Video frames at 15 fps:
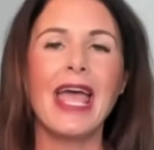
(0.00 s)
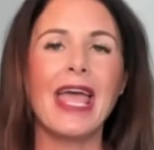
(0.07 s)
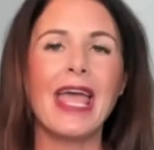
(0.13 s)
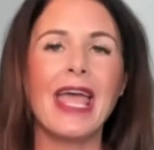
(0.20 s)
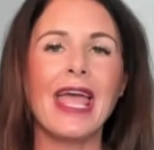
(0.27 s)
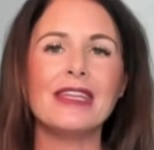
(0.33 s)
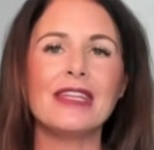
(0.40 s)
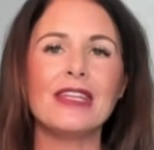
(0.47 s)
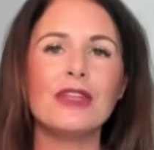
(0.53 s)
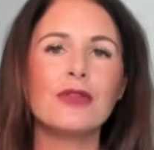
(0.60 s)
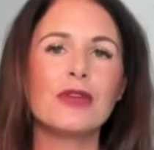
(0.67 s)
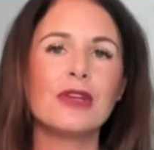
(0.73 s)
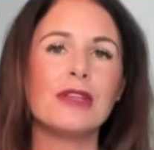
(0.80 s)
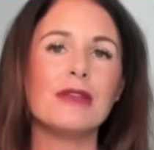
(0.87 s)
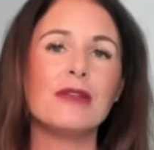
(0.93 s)
And
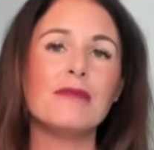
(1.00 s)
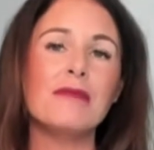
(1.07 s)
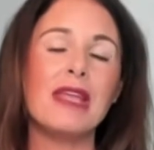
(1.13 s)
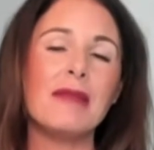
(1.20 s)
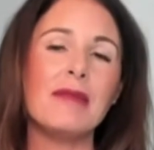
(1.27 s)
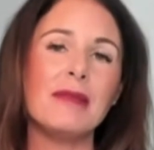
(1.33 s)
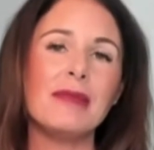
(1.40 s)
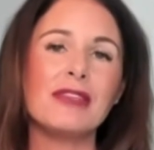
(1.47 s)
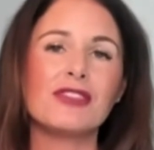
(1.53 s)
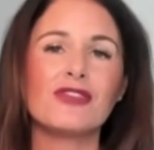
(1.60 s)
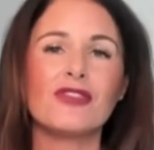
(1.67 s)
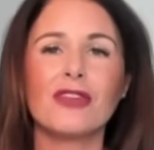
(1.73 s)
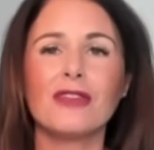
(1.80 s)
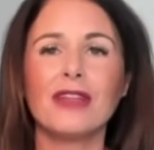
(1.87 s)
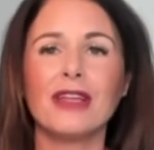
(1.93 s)
you can maybe be
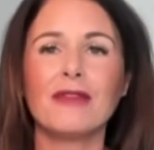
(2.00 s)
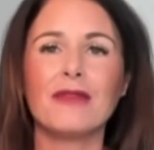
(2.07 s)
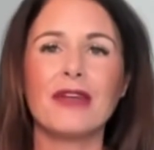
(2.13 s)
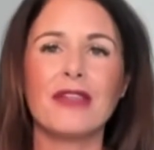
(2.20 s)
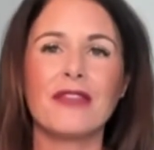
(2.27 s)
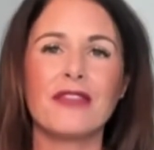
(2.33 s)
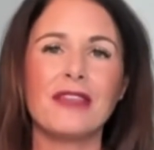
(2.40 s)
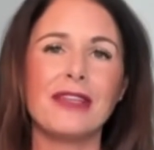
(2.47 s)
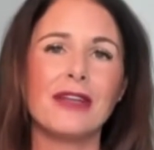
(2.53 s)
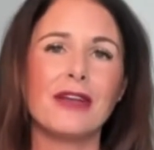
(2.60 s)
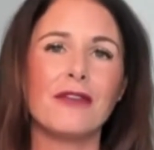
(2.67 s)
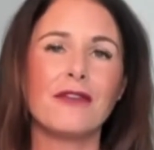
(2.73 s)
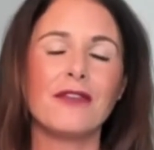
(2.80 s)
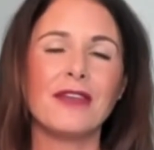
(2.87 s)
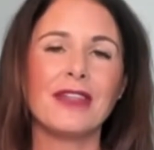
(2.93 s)
struggling with, you
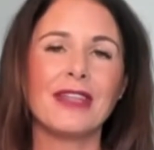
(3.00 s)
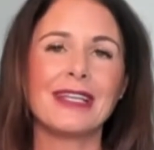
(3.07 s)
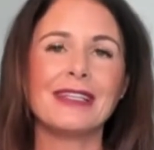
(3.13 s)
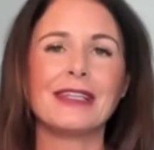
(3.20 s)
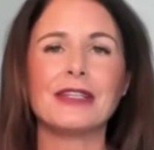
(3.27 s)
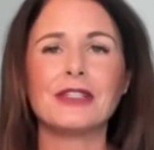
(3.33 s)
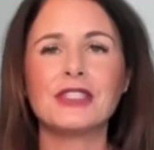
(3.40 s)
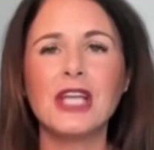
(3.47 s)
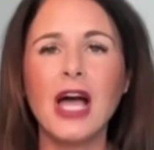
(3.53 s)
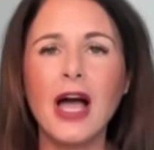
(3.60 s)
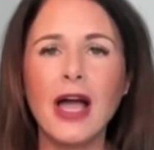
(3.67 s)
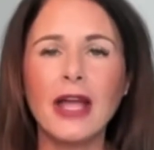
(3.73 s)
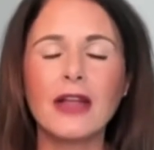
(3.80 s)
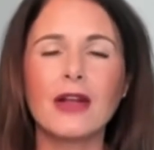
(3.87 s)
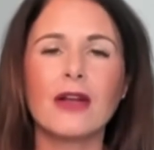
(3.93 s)
know, feeling a little
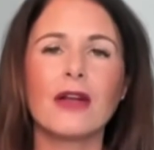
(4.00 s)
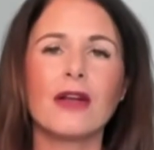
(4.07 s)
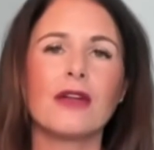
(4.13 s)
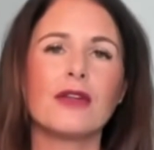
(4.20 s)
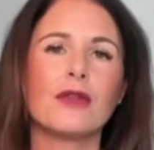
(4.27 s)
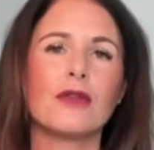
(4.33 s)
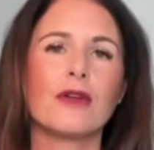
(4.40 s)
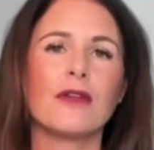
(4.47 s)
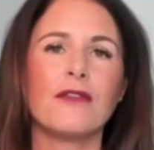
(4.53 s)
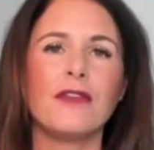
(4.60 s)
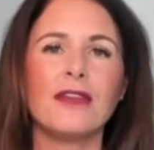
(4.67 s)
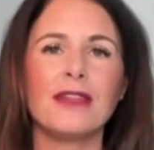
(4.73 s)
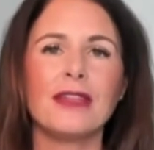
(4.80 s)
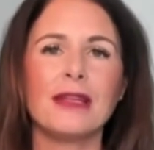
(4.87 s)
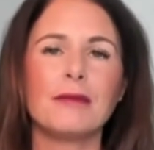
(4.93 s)
tired or
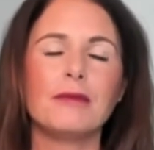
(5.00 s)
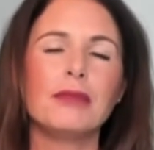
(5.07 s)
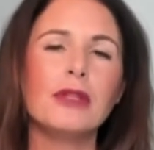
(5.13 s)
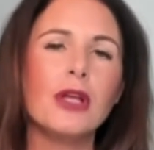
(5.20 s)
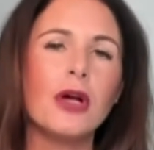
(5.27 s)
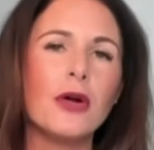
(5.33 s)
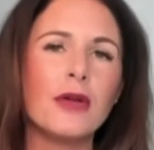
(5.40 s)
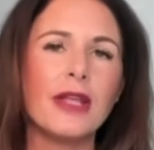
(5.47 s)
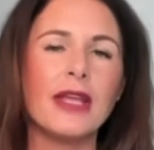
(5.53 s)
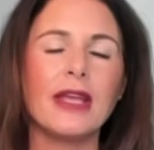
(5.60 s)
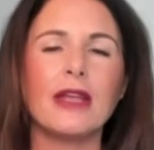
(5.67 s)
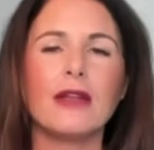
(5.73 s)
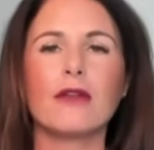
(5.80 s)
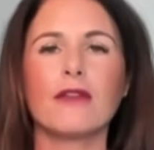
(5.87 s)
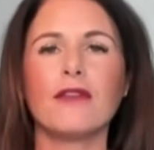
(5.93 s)
feeling
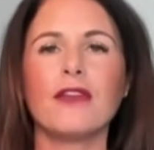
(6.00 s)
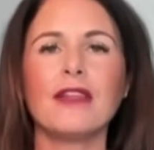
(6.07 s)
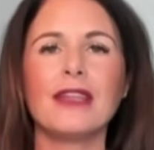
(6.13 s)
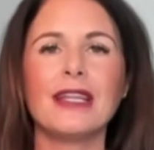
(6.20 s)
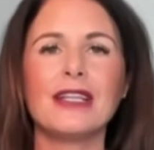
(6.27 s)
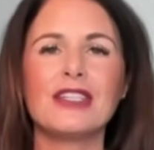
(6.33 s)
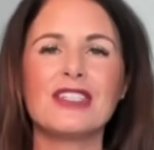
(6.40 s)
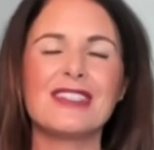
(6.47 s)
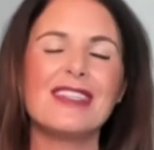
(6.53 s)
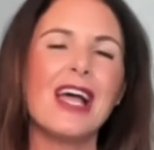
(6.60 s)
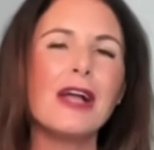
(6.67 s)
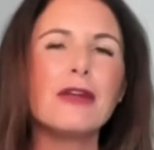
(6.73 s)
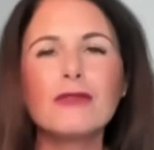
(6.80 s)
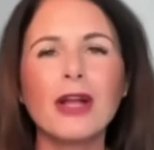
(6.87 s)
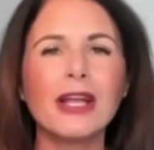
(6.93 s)
bloated or feeling just
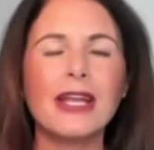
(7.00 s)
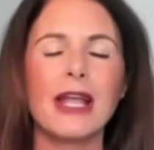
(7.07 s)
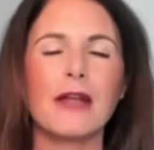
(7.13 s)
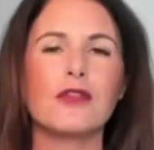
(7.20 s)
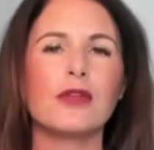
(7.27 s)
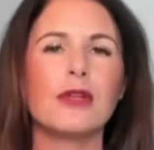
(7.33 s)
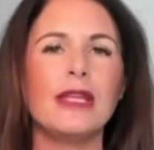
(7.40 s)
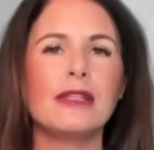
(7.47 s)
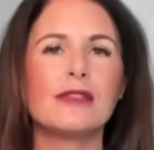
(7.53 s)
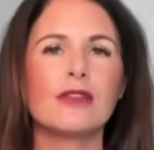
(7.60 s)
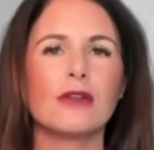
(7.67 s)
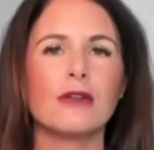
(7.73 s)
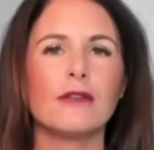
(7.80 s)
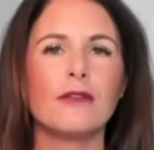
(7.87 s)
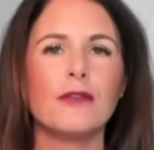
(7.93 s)
not right after you eat
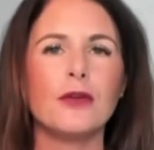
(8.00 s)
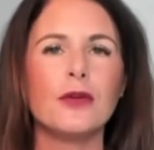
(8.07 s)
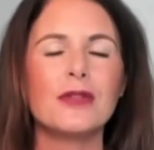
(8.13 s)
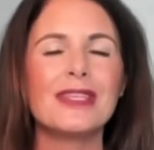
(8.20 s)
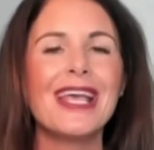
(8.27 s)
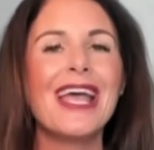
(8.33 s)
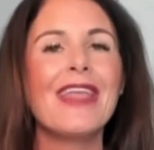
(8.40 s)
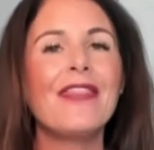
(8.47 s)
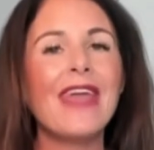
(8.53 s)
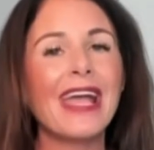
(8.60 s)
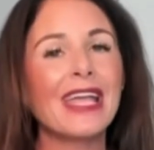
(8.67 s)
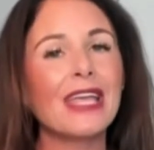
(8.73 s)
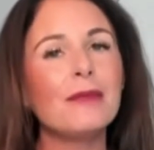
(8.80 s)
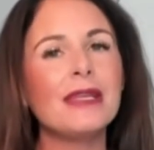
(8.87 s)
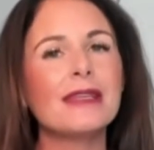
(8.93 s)
certain foods.
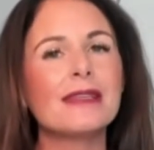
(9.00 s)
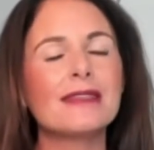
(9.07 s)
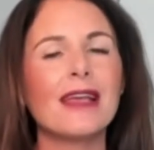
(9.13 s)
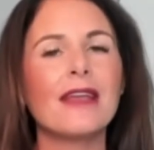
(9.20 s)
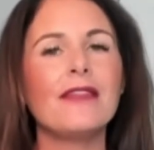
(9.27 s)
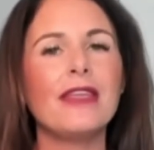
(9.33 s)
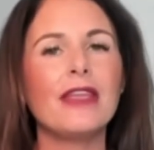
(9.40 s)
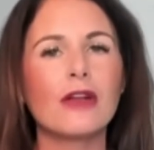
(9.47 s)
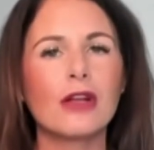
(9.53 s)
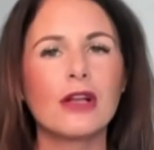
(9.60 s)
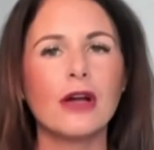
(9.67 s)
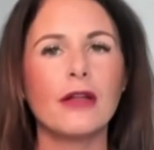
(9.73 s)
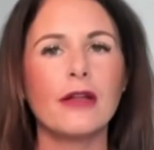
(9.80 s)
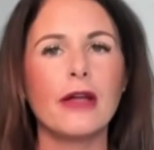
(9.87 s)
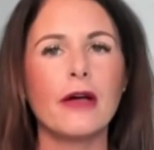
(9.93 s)
That can be a sign that your
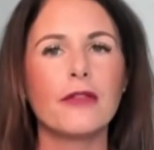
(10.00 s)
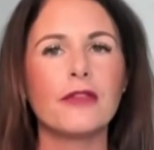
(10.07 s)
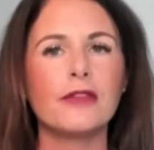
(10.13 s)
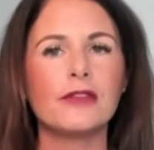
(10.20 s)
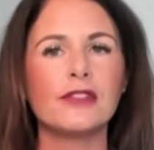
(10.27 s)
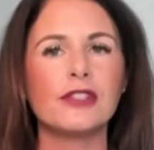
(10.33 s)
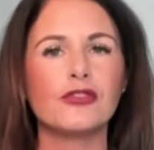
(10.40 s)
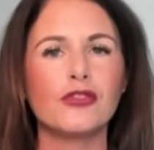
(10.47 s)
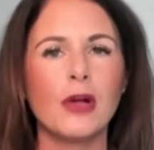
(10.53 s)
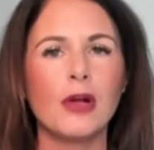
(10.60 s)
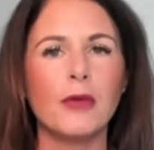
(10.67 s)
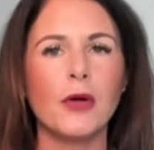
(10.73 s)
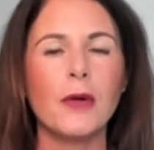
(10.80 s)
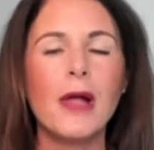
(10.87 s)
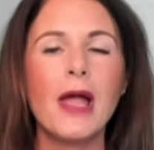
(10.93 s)
gut health is in
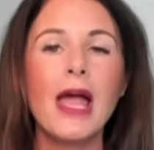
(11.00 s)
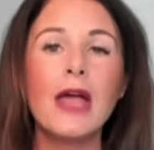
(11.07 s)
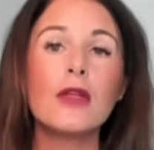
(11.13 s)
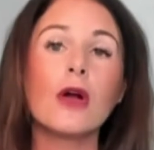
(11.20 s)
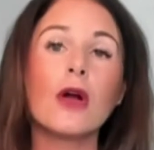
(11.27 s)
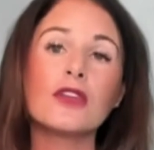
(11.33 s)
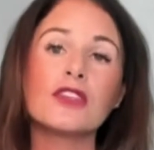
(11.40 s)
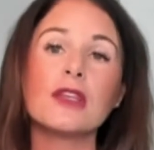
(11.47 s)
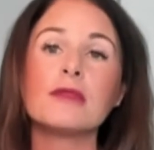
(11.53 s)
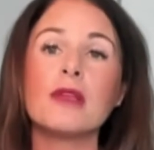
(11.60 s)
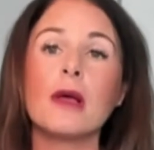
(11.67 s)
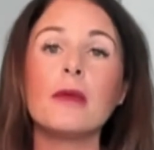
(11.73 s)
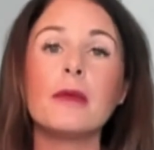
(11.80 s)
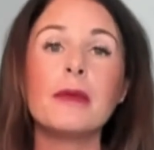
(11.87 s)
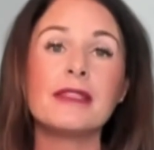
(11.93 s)
trouble. And there are some
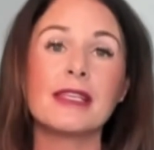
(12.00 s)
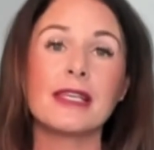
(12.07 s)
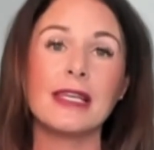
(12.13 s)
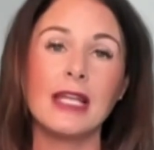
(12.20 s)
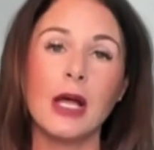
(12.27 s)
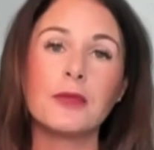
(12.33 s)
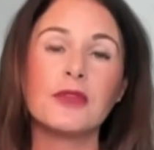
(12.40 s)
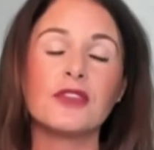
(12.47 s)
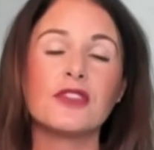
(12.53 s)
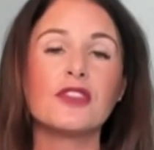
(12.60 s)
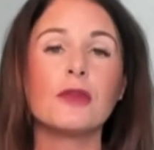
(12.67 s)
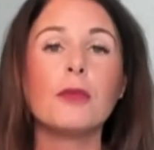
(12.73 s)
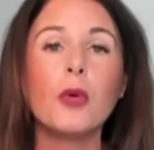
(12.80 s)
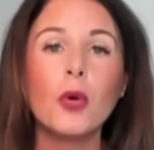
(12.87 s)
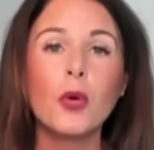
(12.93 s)
supplements that can help to
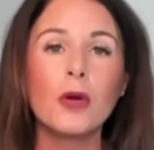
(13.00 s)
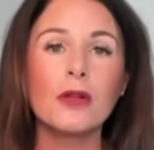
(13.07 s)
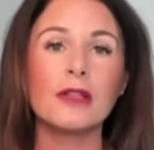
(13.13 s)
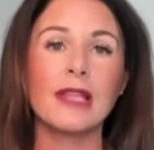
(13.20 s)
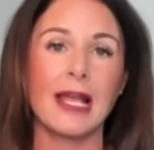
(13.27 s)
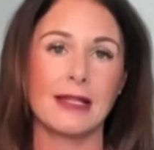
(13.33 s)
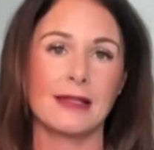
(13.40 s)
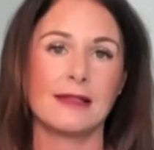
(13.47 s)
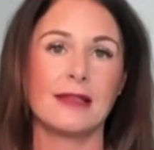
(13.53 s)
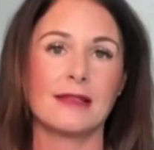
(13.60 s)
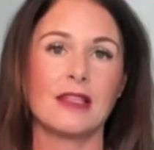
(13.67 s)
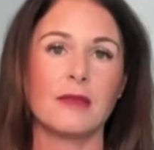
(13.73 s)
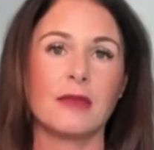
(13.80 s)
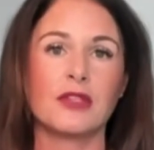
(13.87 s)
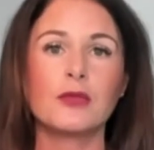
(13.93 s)
support that
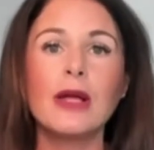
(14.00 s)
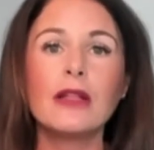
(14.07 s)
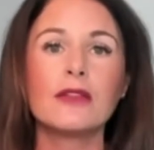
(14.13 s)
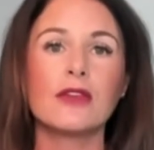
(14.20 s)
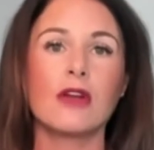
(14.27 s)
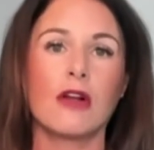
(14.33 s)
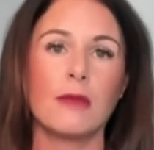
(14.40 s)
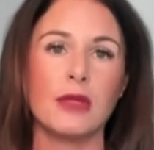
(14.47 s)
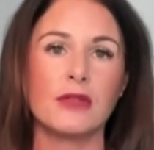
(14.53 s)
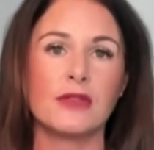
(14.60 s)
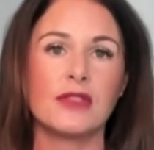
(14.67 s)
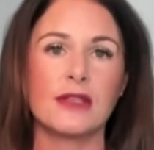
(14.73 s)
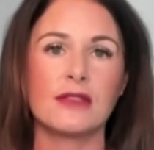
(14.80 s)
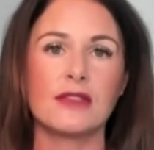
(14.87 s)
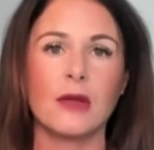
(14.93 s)
system as well as our
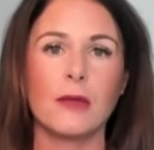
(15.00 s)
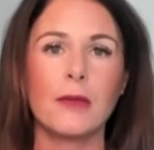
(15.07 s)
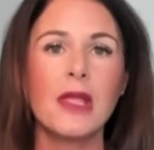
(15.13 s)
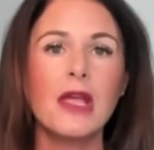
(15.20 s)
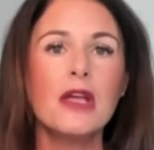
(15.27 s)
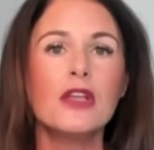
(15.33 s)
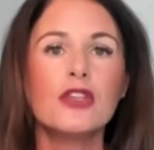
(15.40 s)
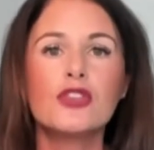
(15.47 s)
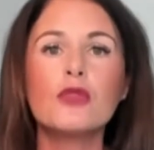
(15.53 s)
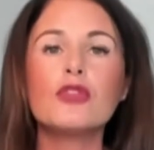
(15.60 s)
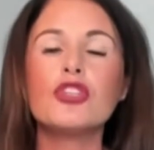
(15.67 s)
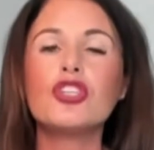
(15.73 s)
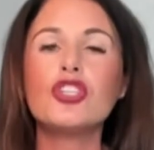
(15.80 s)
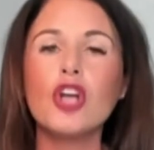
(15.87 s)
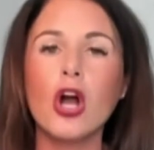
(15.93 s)
immune system. So